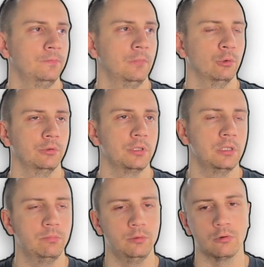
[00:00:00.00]
on the
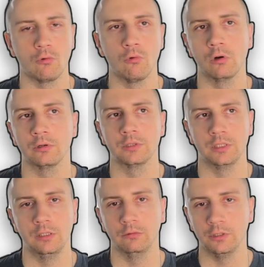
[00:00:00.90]
CPU core
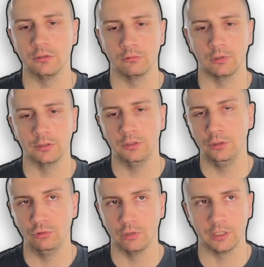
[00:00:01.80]
still needs to
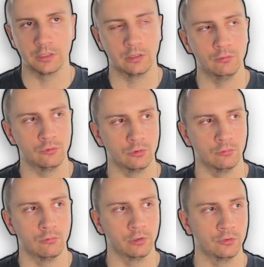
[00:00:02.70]
continue
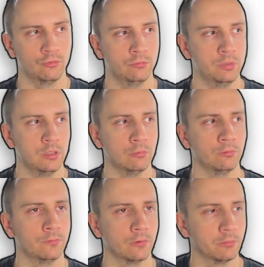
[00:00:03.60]
execution or it should be
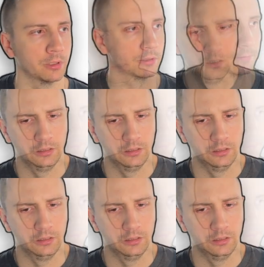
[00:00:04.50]
removed from it.